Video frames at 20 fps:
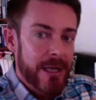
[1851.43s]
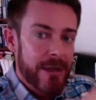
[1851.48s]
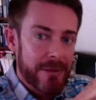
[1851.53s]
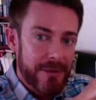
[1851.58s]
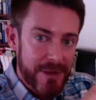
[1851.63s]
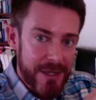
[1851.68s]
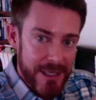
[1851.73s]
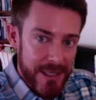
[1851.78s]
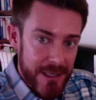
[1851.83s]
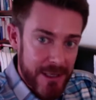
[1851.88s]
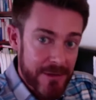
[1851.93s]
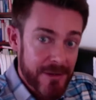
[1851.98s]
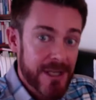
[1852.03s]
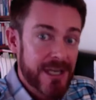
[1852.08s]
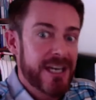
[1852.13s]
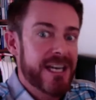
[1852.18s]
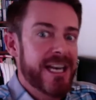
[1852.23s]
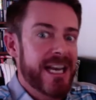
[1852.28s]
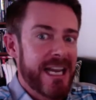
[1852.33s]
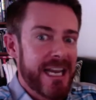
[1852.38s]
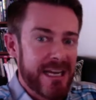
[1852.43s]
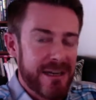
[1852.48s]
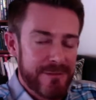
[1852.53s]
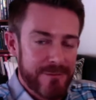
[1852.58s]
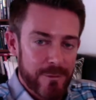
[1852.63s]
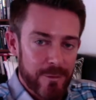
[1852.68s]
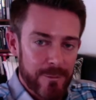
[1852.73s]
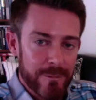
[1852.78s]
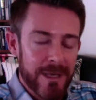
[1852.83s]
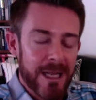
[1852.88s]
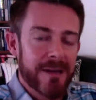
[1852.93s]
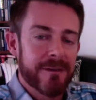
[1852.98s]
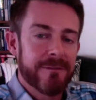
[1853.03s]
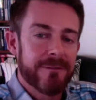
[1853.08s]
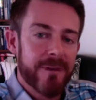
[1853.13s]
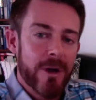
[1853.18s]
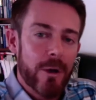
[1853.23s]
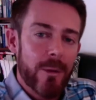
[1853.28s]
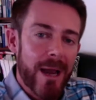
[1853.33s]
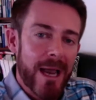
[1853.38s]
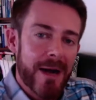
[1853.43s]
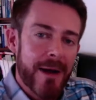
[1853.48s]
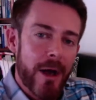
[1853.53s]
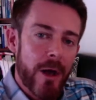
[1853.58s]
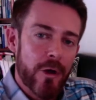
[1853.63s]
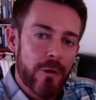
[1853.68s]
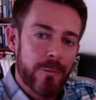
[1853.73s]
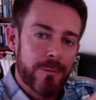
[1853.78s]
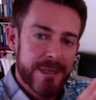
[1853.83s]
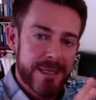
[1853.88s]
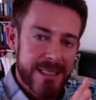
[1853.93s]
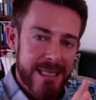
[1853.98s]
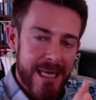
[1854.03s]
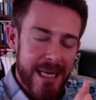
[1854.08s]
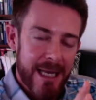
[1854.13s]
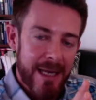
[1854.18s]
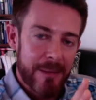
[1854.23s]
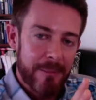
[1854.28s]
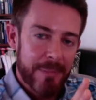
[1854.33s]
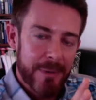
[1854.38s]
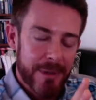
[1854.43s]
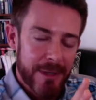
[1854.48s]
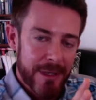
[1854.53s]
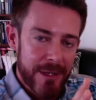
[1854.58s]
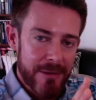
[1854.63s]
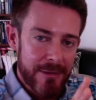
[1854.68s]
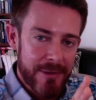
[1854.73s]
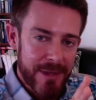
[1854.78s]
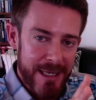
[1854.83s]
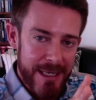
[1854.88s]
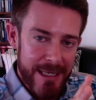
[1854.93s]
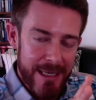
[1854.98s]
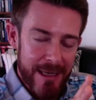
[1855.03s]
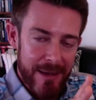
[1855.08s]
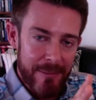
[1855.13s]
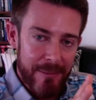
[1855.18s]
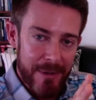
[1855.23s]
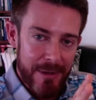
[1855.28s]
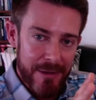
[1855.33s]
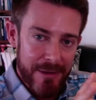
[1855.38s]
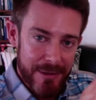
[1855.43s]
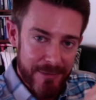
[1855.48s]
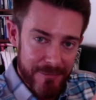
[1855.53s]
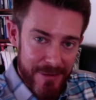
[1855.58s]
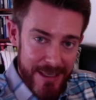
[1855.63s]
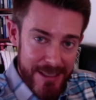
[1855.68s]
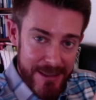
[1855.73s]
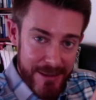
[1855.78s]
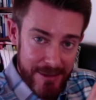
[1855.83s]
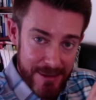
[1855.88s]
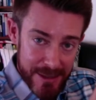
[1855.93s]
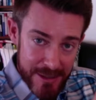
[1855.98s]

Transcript: the need for blood flow and opens up the vessel.